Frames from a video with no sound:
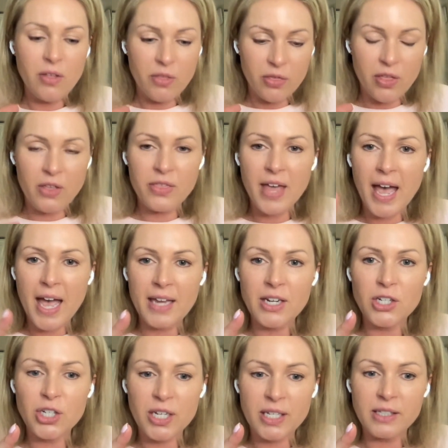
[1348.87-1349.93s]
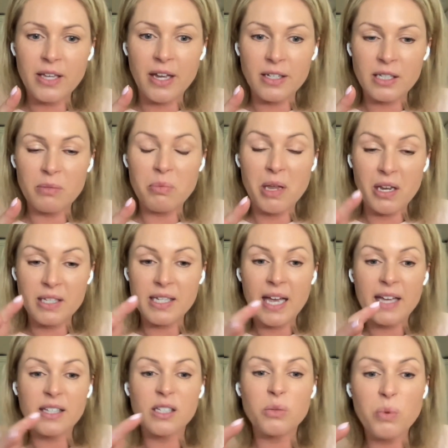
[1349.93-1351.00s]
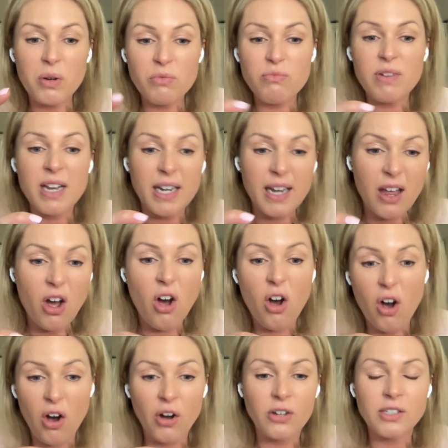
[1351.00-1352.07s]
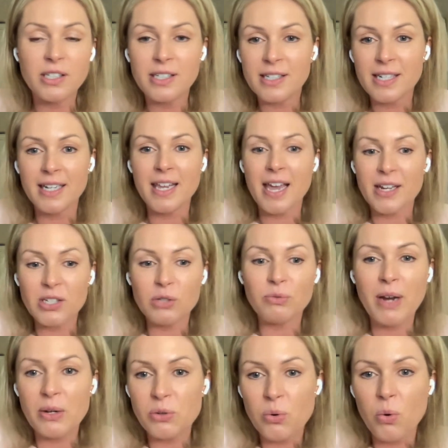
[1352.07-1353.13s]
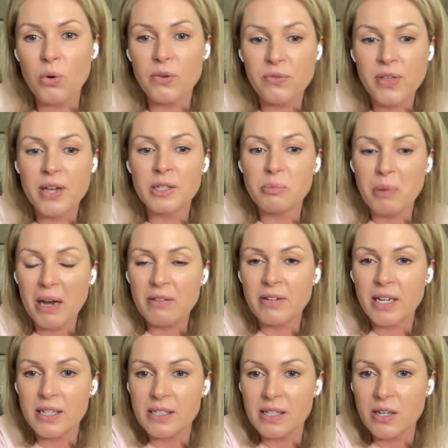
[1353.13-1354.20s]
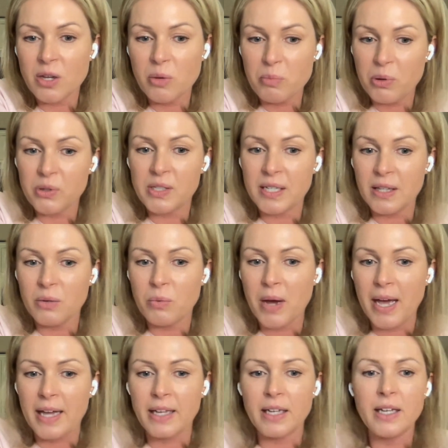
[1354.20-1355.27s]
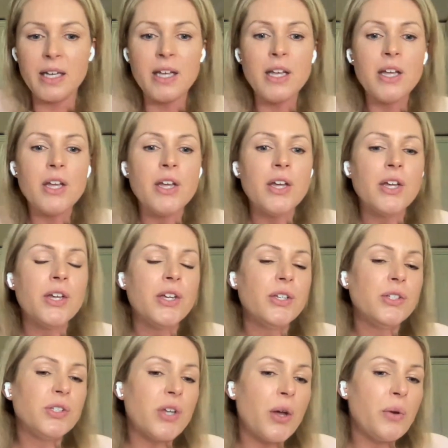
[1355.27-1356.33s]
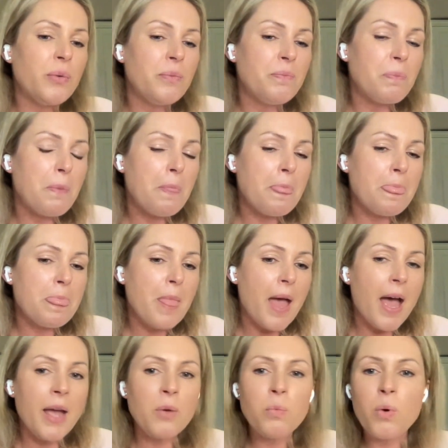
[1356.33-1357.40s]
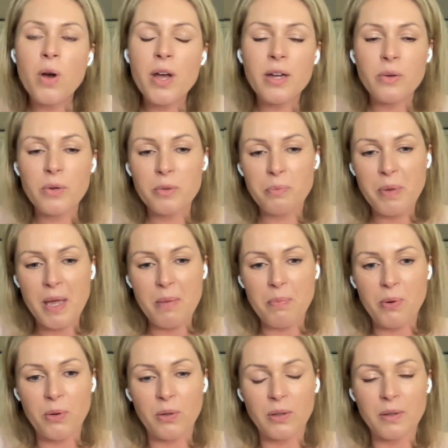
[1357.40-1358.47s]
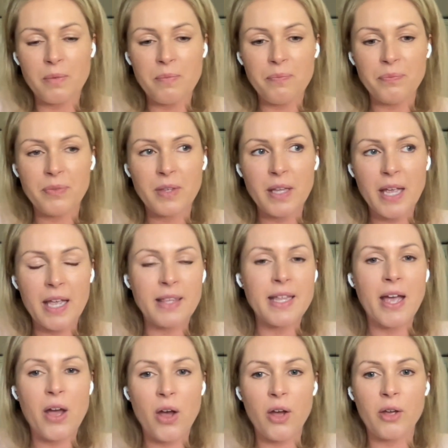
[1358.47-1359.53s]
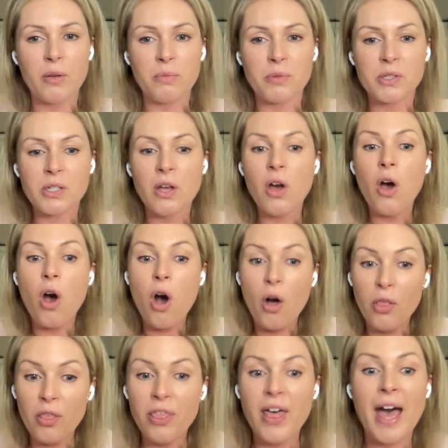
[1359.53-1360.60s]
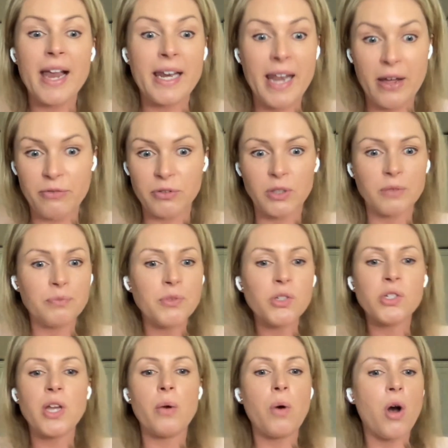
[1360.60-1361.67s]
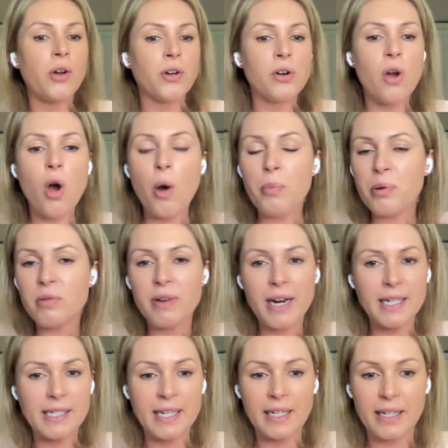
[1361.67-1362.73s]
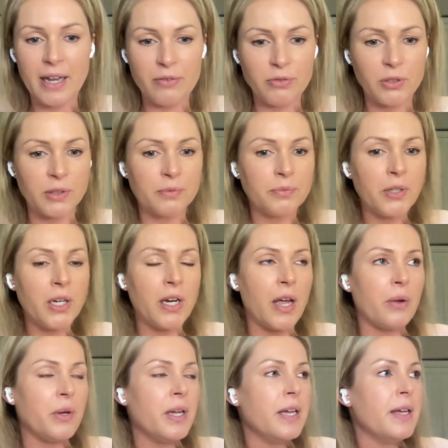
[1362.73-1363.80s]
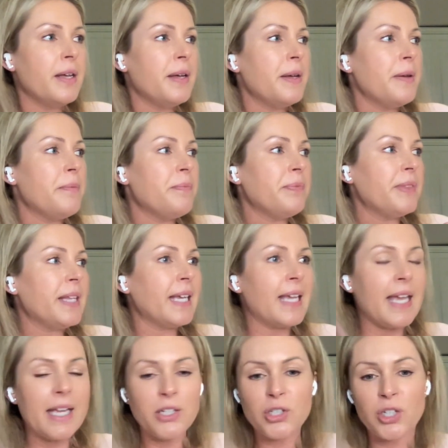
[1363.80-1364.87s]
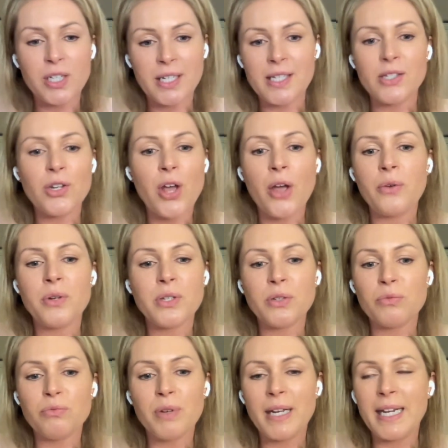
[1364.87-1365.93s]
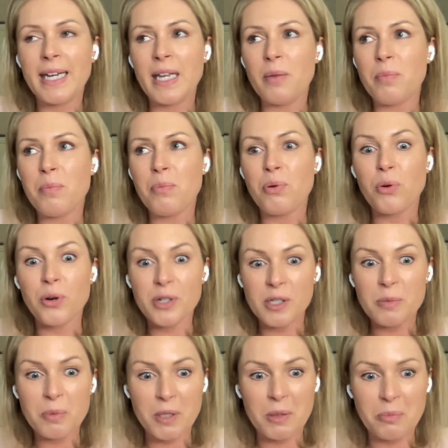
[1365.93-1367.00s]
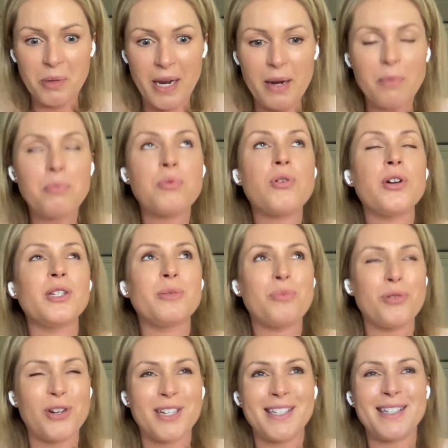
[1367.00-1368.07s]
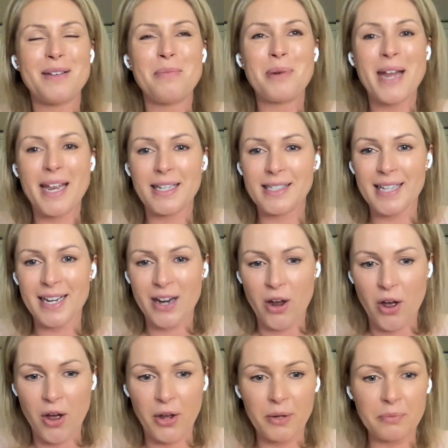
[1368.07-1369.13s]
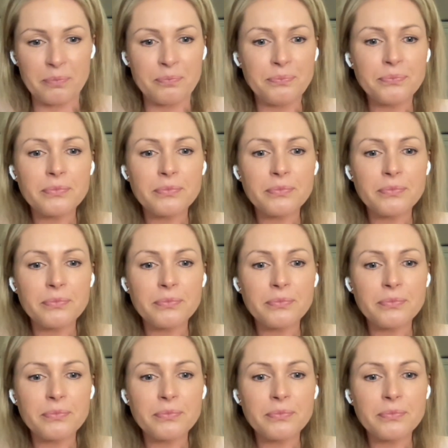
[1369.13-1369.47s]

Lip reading: that energy is going to be, because it has to work really hard to get around all of those barriers that you put in the way. So I work with people in their homes on that level. So on an operating level, the kitchen is known as a really prosperous place in our home.